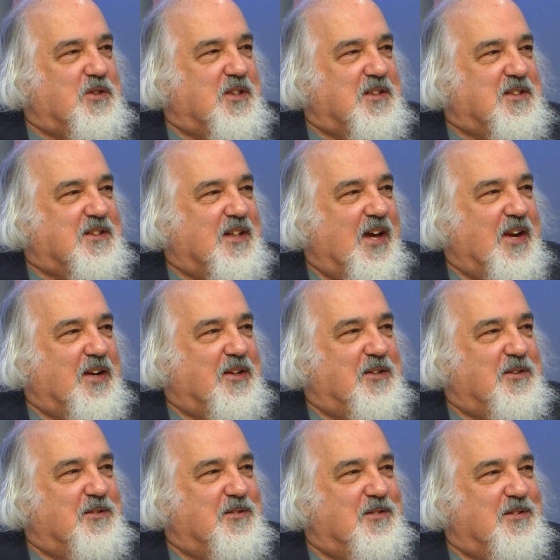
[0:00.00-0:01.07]
got started,
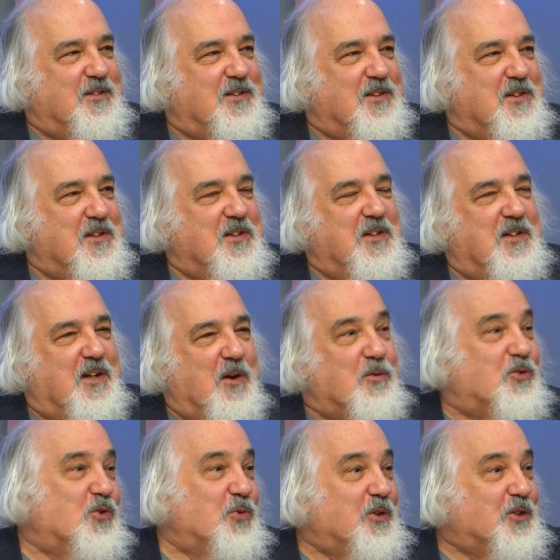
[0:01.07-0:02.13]
and I was
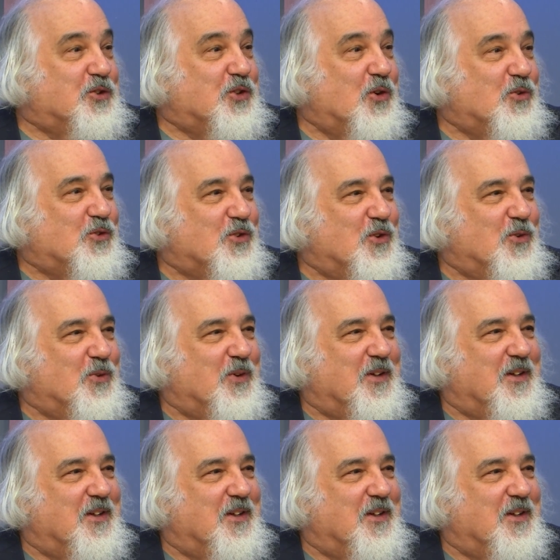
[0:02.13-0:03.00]
doing a show too.